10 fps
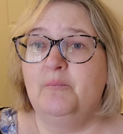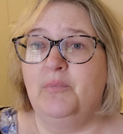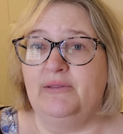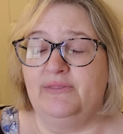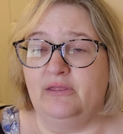
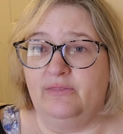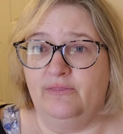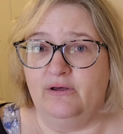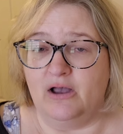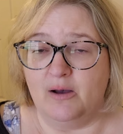but the,
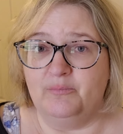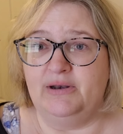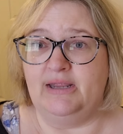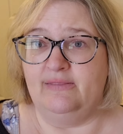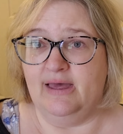the
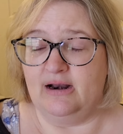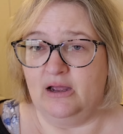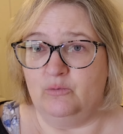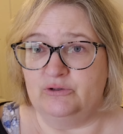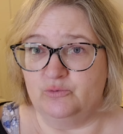company that
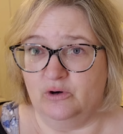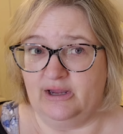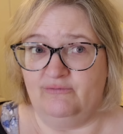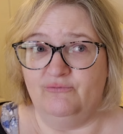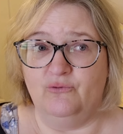I was
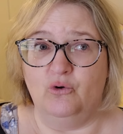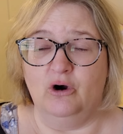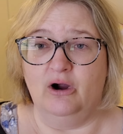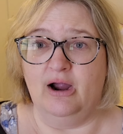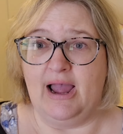working
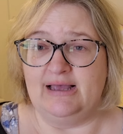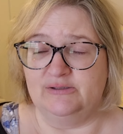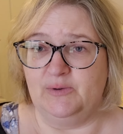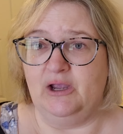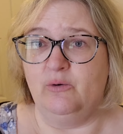for
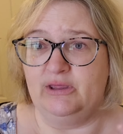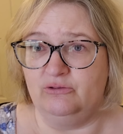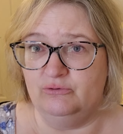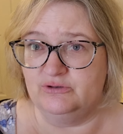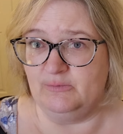has been going
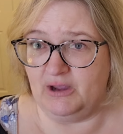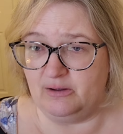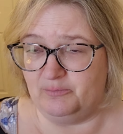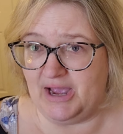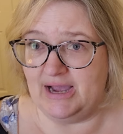through some
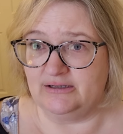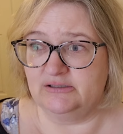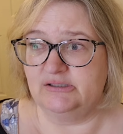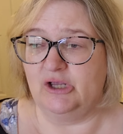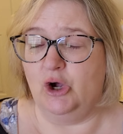
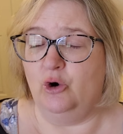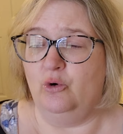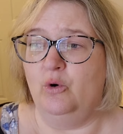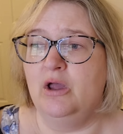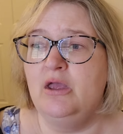cutbacks.
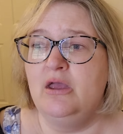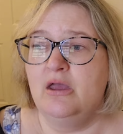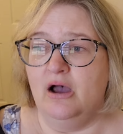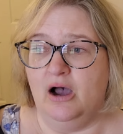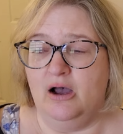So
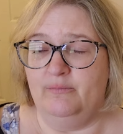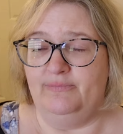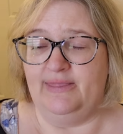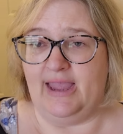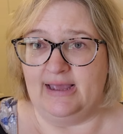
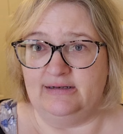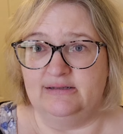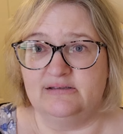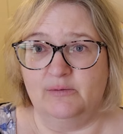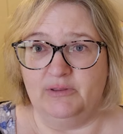um, they
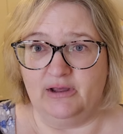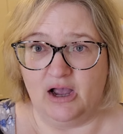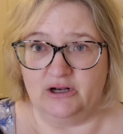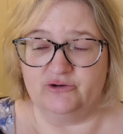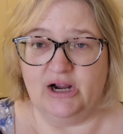ended some of the
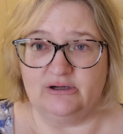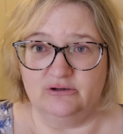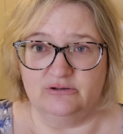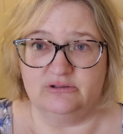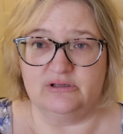
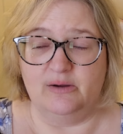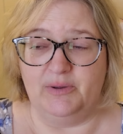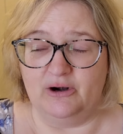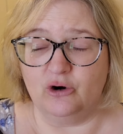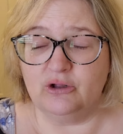contractors a
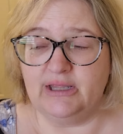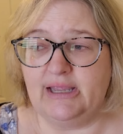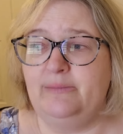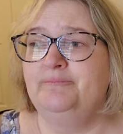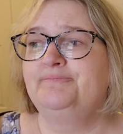bit
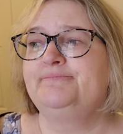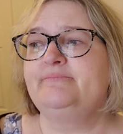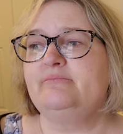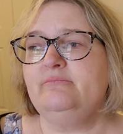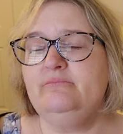early
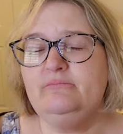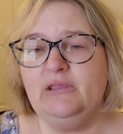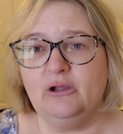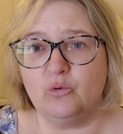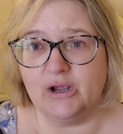
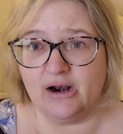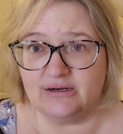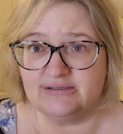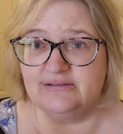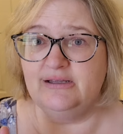quite
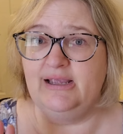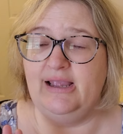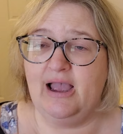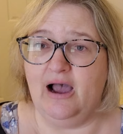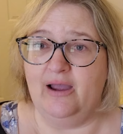
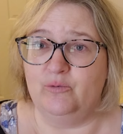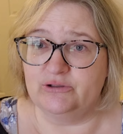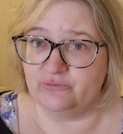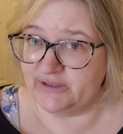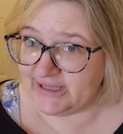honestly, I
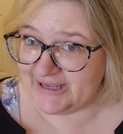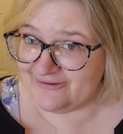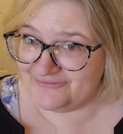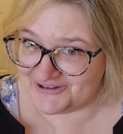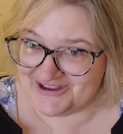was
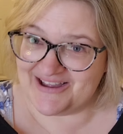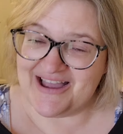relieved.